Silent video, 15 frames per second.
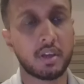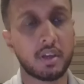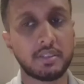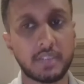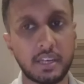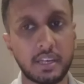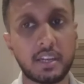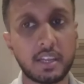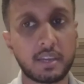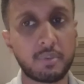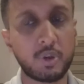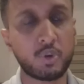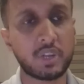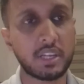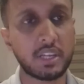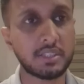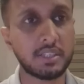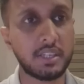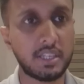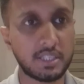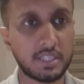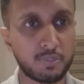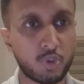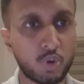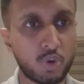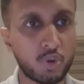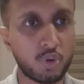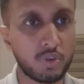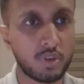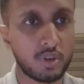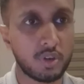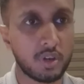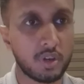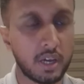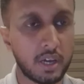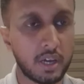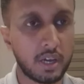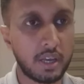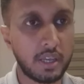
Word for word: genetic mutation is more uh,